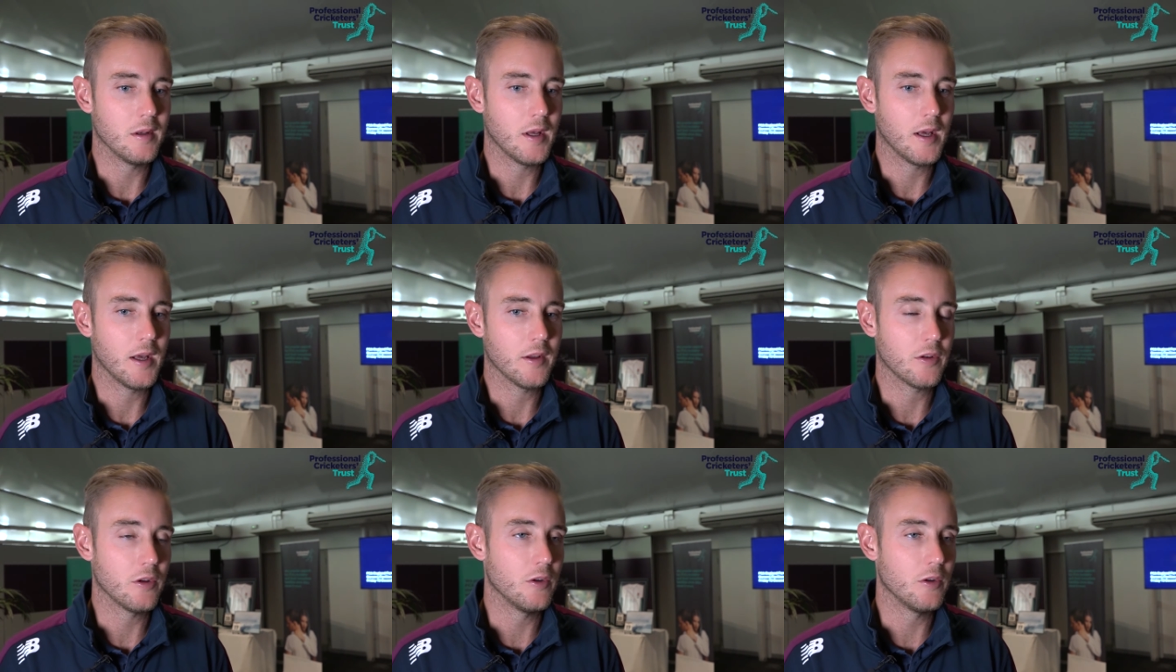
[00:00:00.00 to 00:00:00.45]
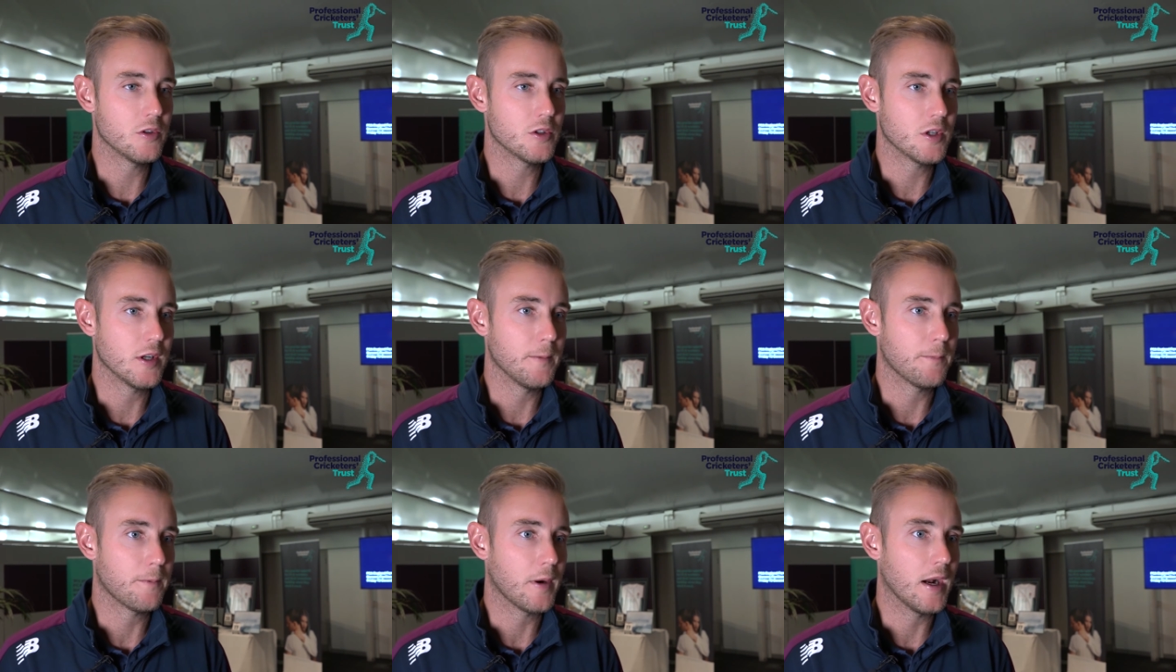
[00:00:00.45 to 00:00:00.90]
uh,
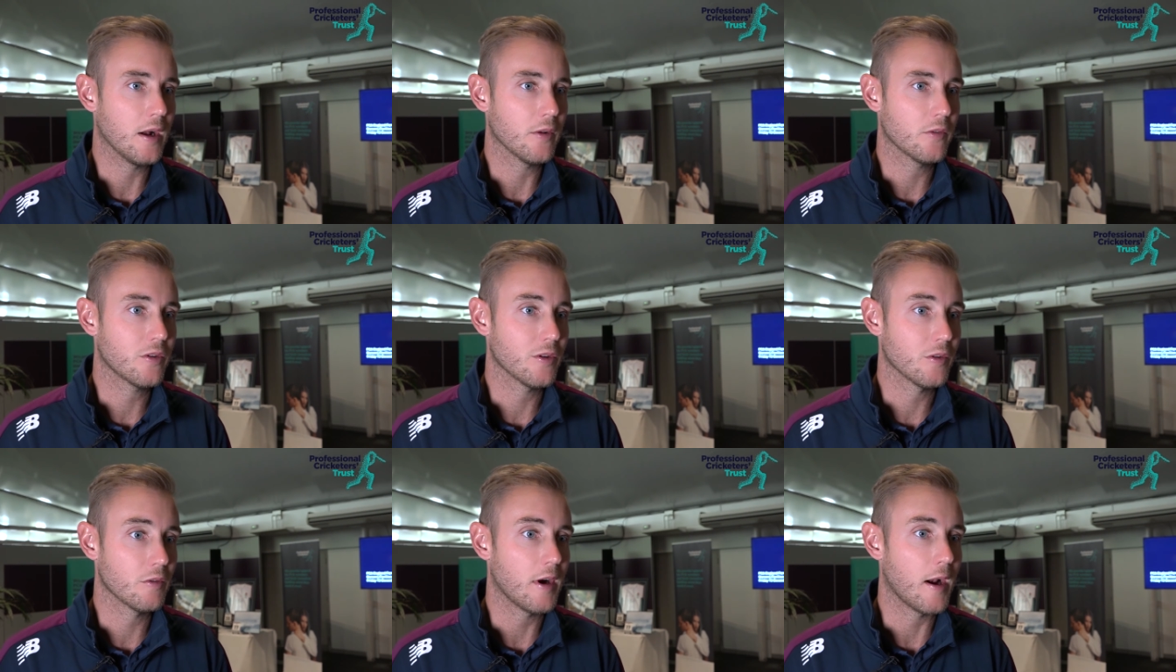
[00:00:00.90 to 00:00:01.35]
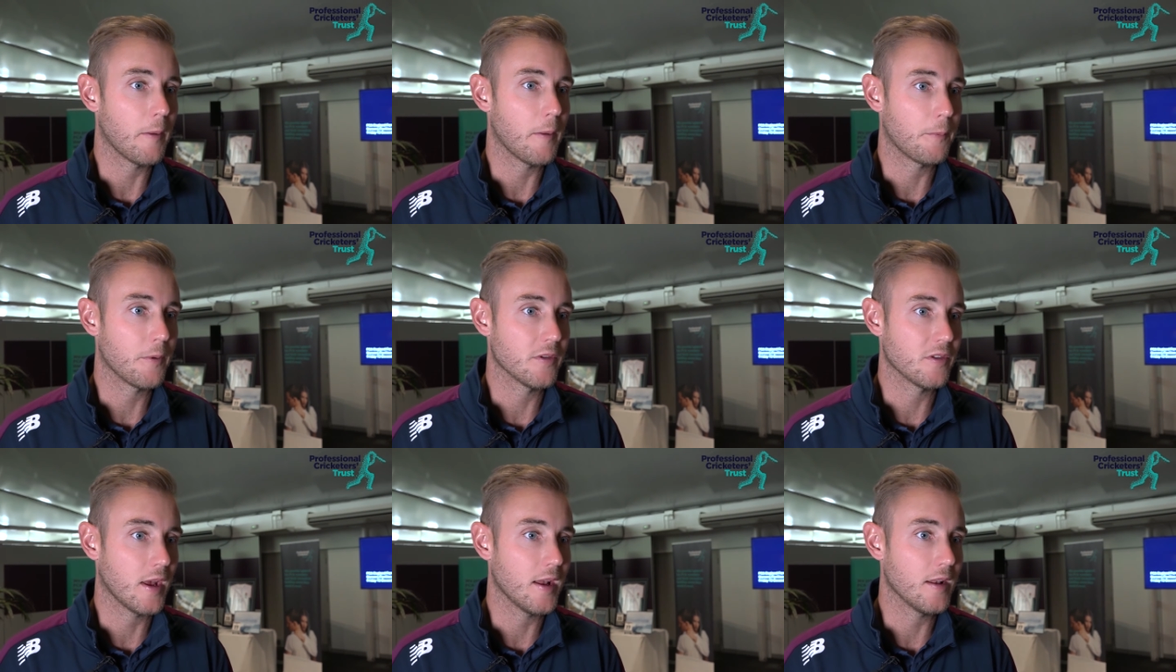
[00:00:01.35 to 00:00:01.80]
hugely proud to
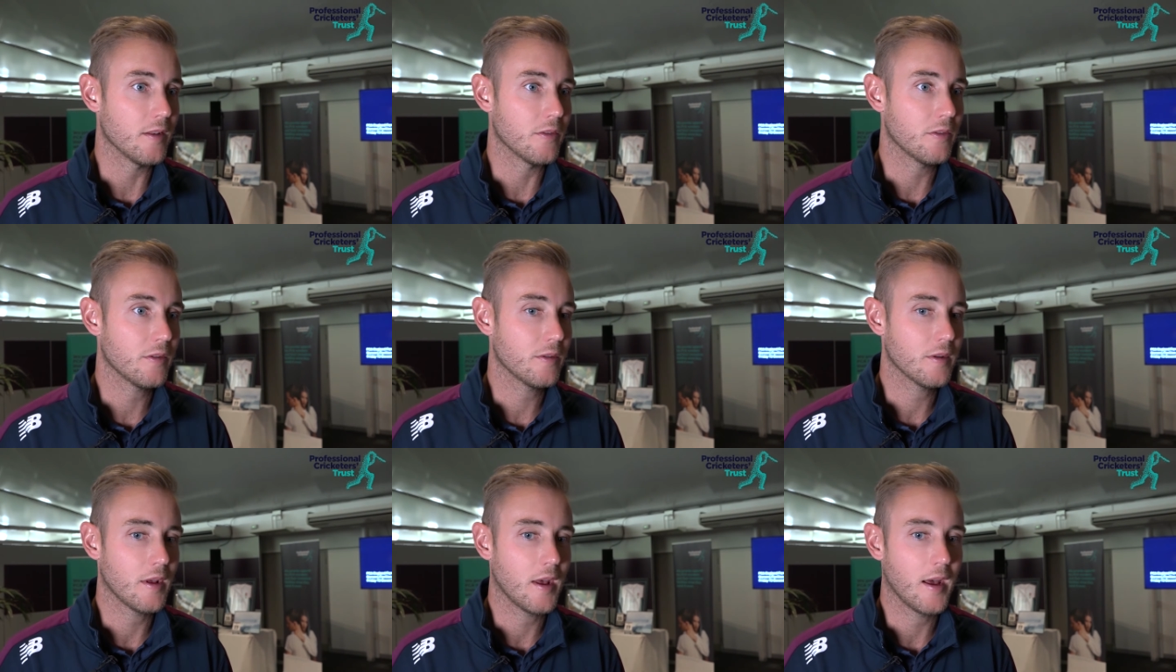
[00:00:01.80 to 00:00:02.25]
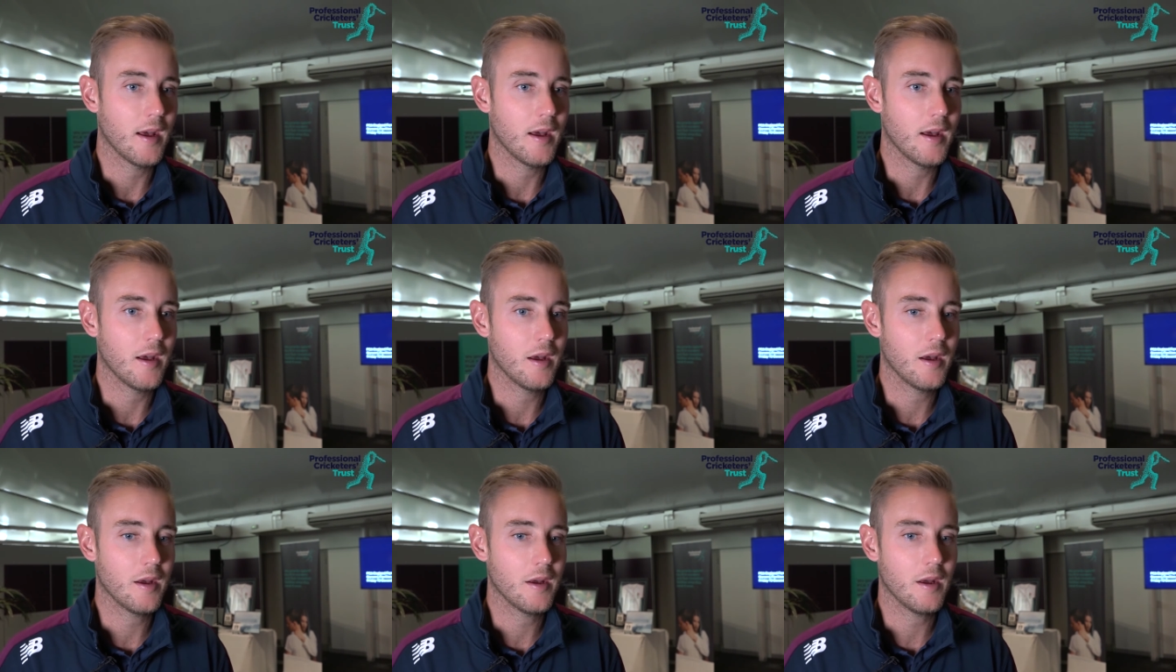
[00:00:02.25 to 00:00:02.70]
represent
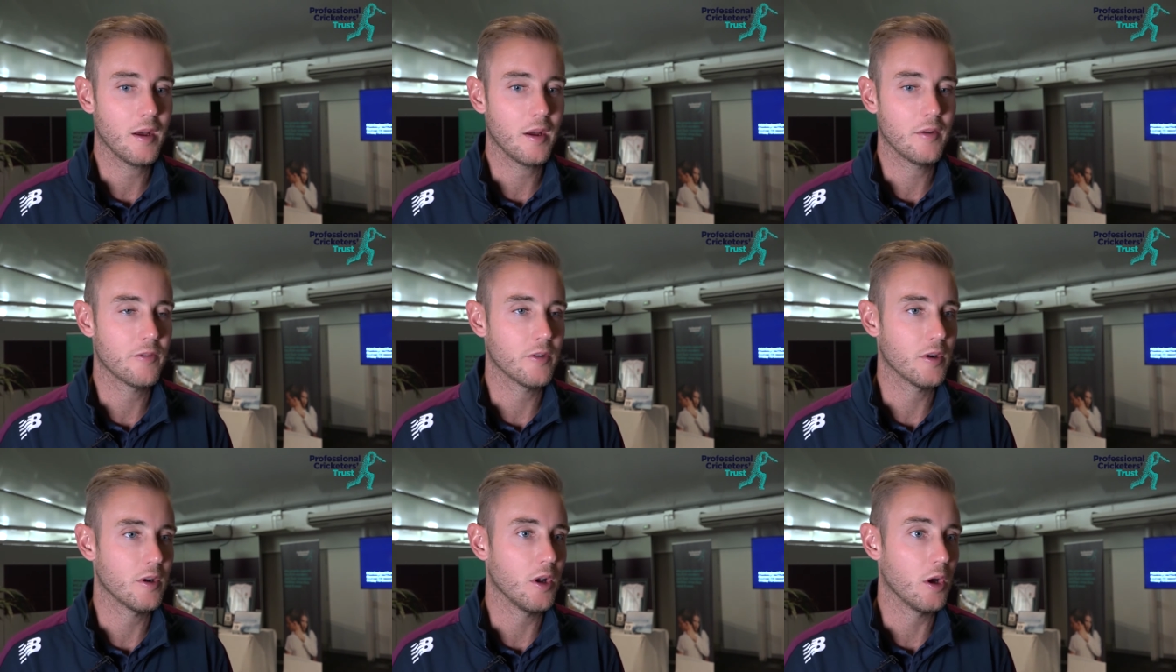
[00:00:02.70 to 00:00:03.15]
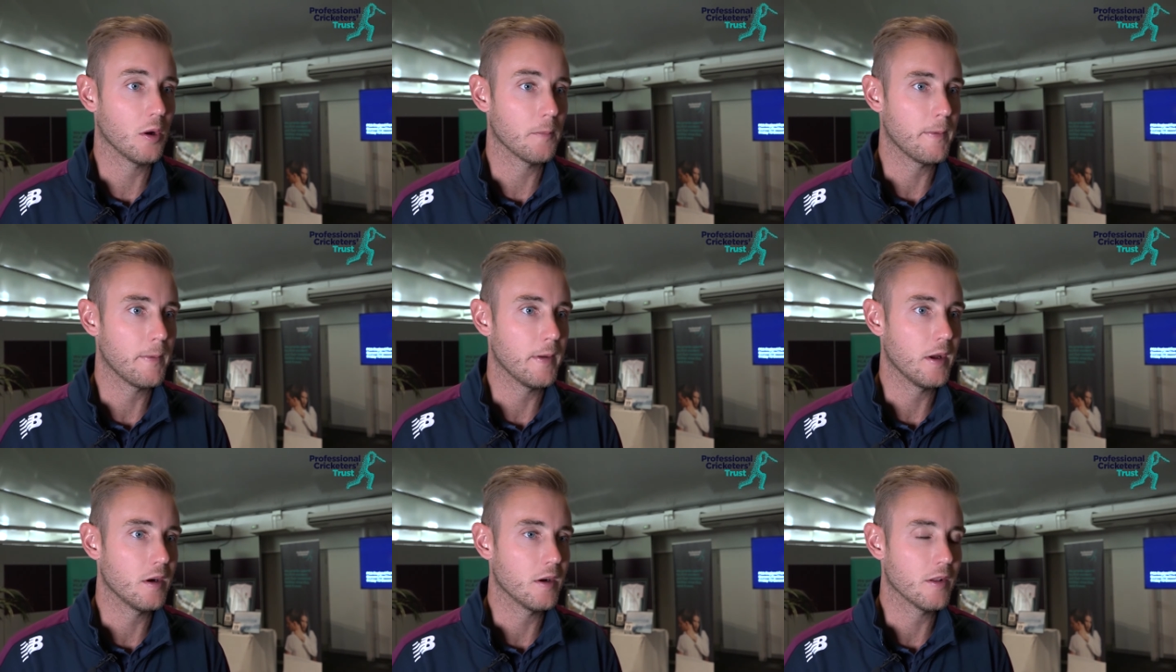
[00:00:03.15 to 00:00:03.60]
uh, over a long
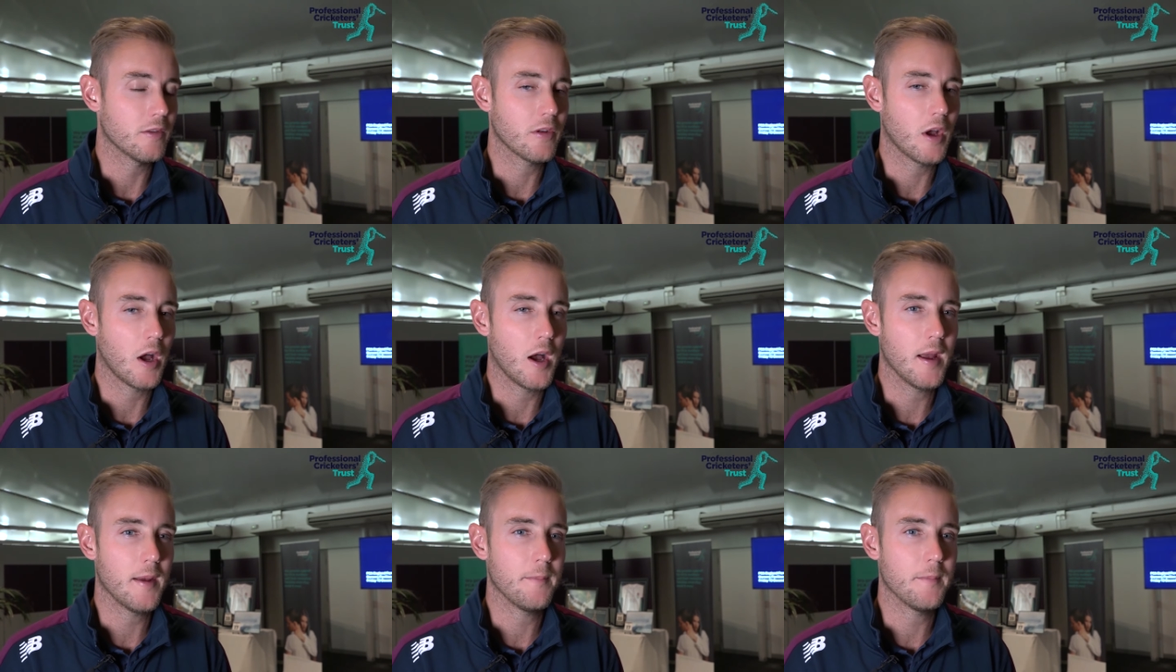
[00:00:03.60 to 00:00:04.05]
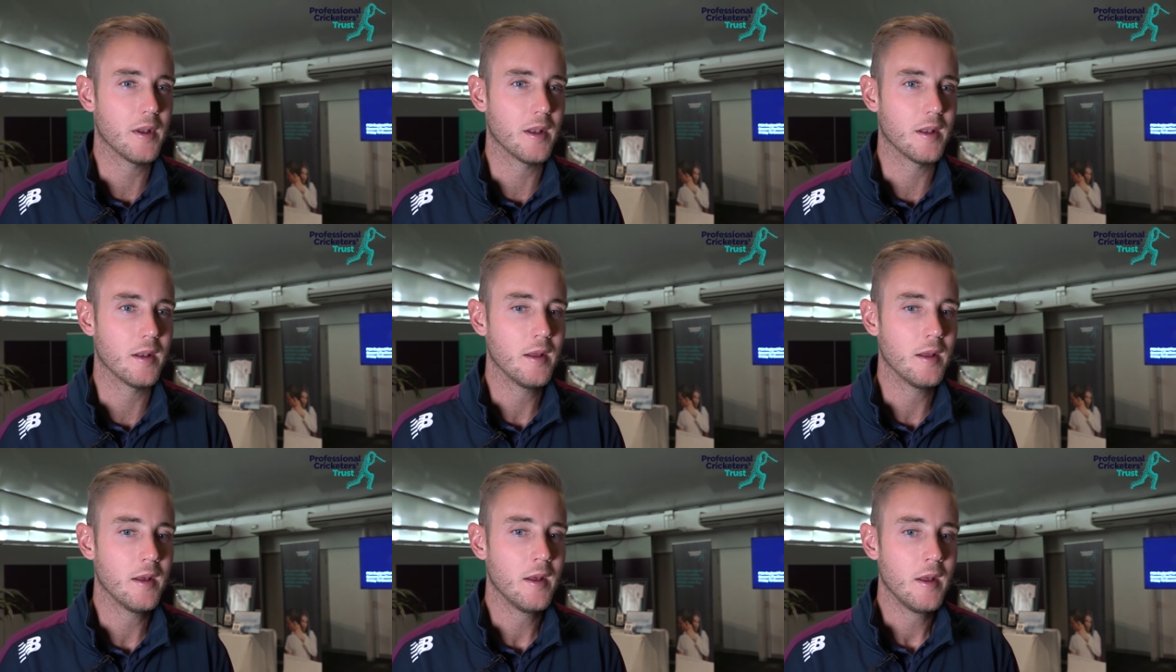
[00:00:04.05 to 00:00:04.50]
period of time and